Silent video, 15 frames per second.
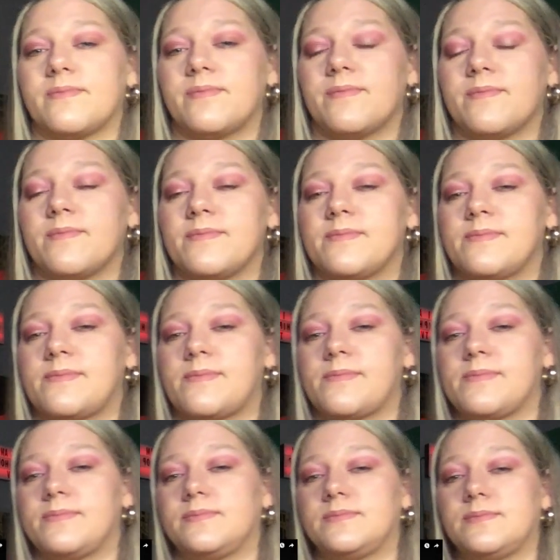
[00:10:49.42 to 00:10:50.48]

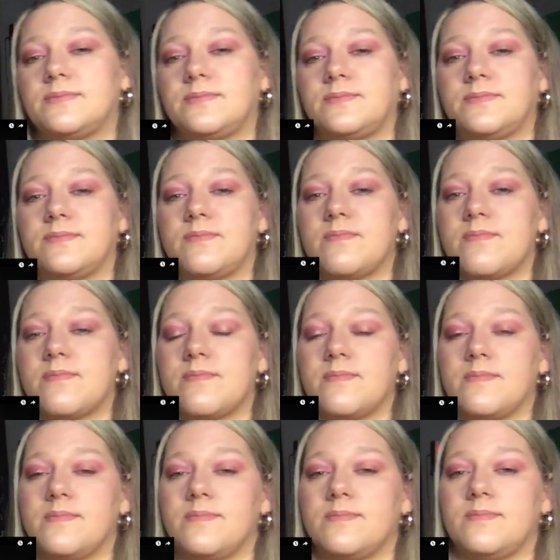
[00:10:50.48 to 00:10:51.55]

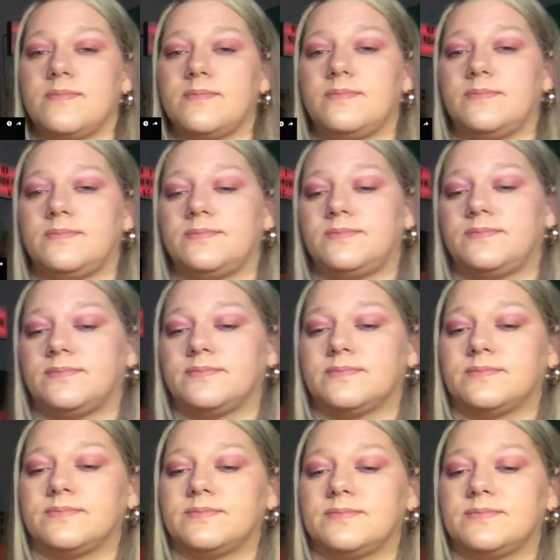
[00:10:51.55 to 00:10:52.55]
The person shown says nothing.